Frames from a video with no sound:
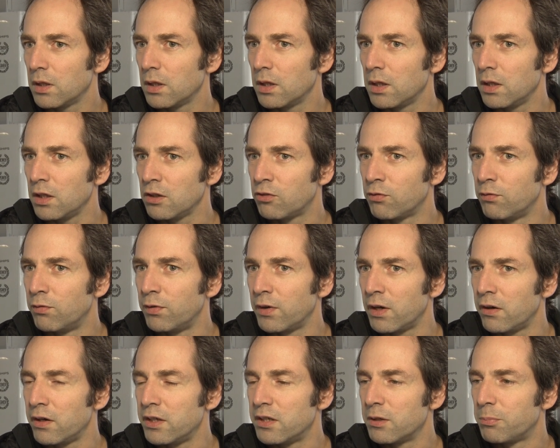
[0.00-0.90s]
it's
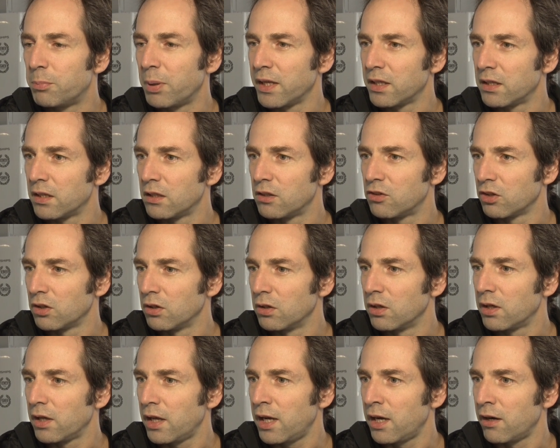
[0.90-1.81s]
very dependent
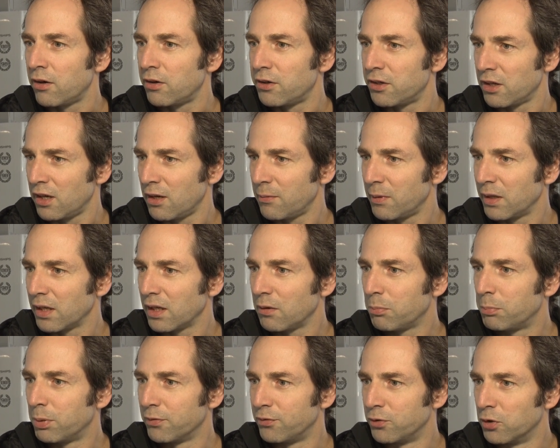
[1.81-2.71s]
on
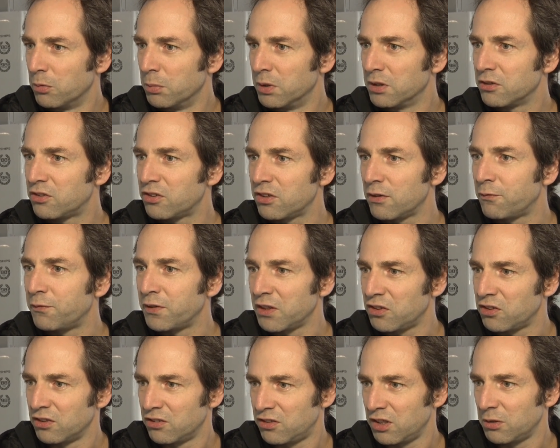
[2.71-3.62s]
aerodynamic performance,
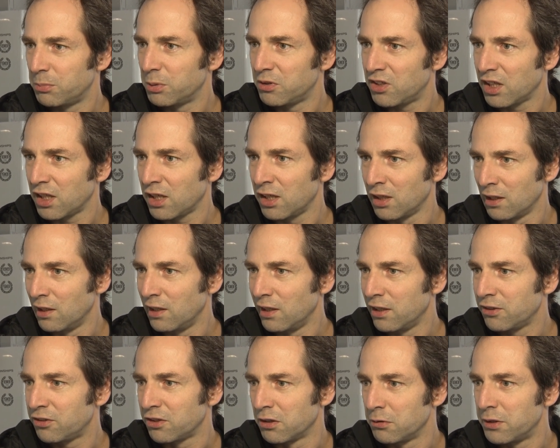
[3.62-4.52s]
efficiency
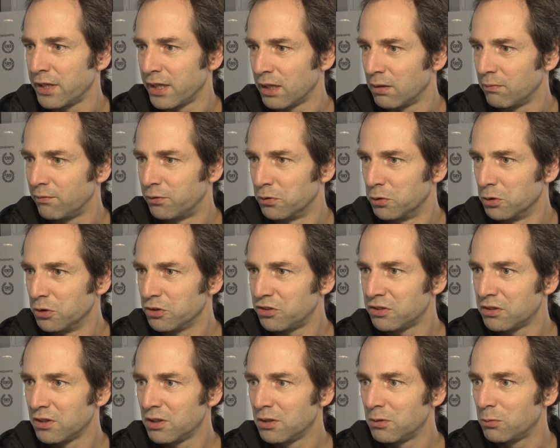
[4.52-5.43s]
particularly, so
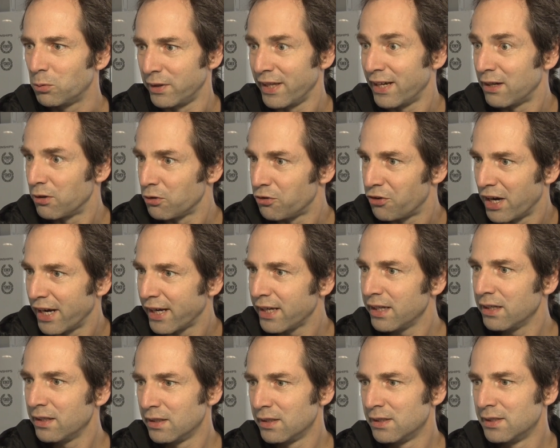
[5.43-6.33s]
downforce without drag,
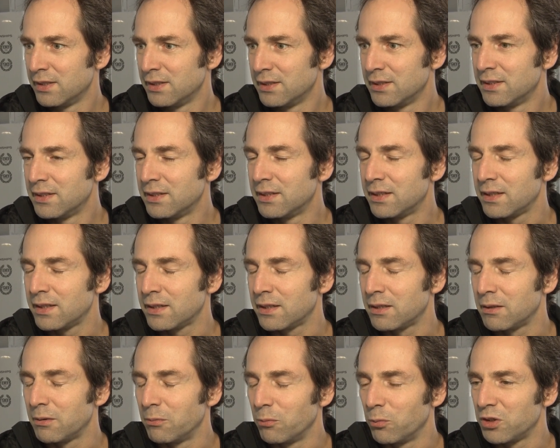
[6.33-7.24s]

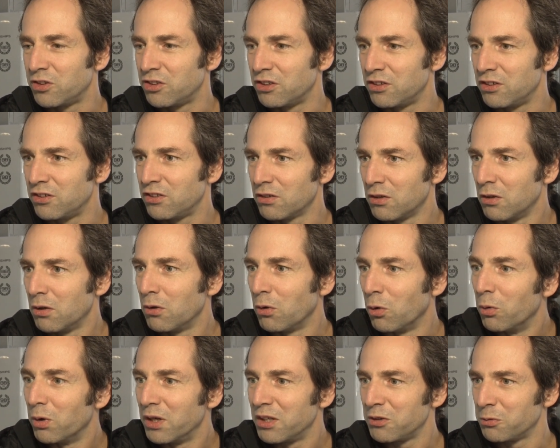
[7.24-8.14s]
which is
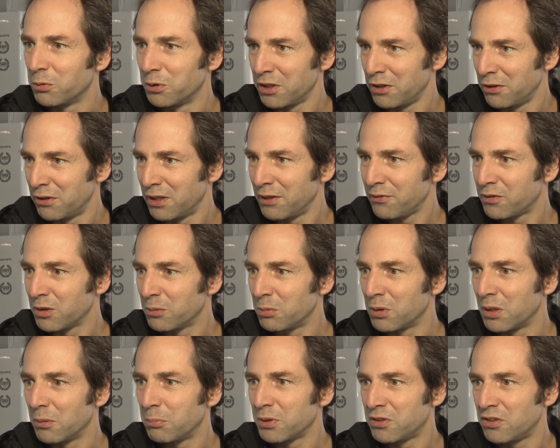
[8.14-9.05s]
always what you're after,
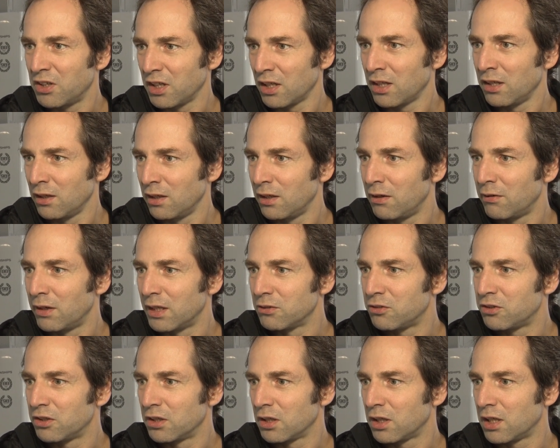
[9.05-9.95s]
but particularly around
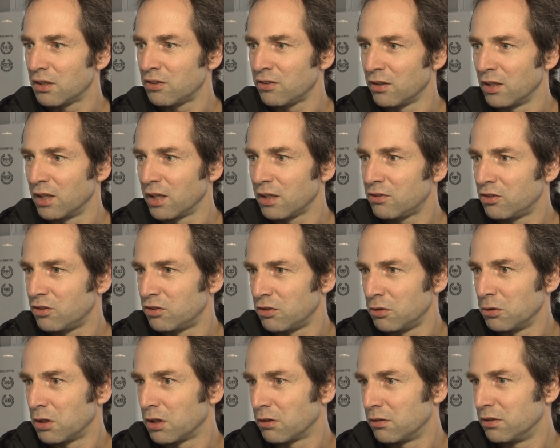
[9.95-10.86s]
circuits like
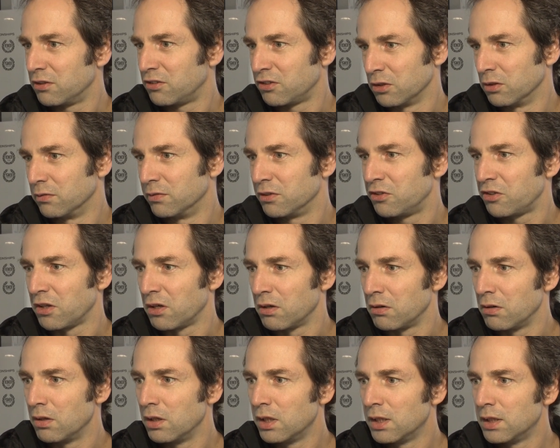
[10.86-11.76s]
Suzuka and
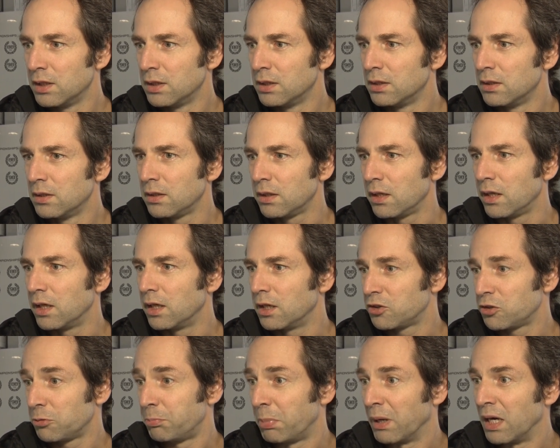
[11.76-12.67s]
Silverstone.
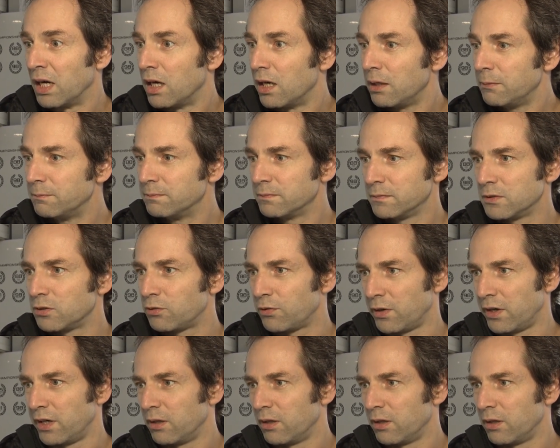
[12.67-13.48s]
Spa is a very